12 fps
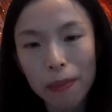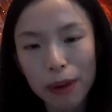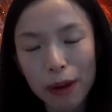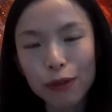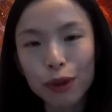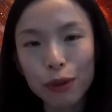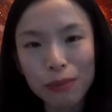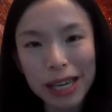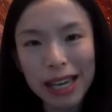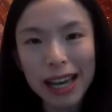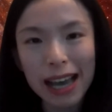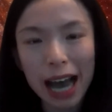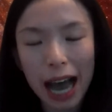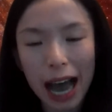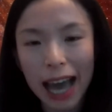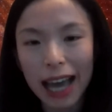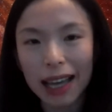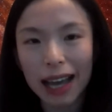But for me,
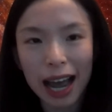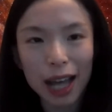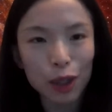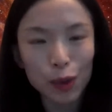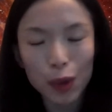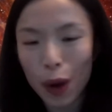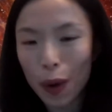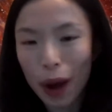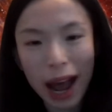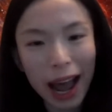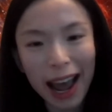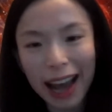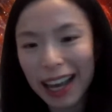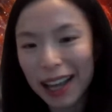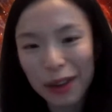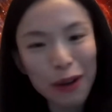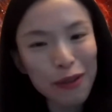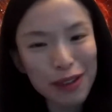I don't know. I
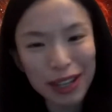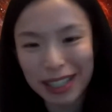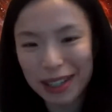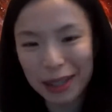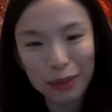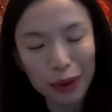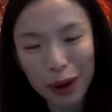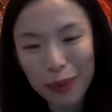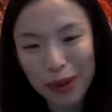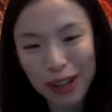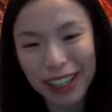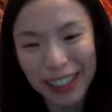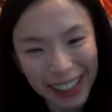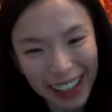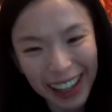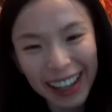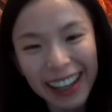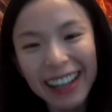cannot fix this problem.
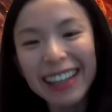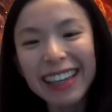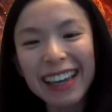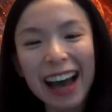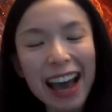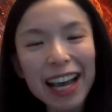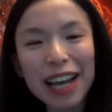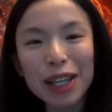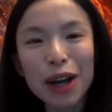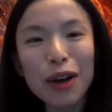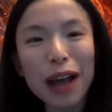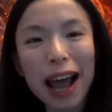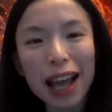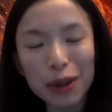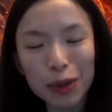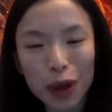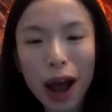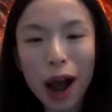Yeah, I
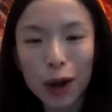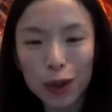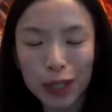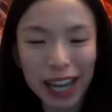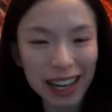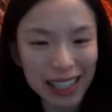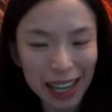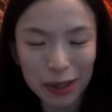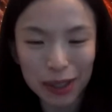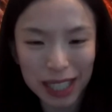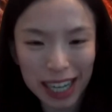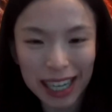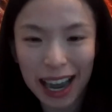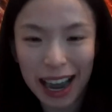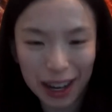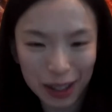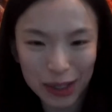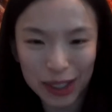don't know how to get that data
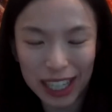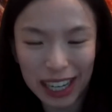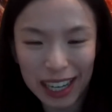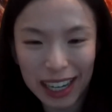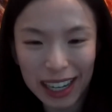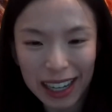actually.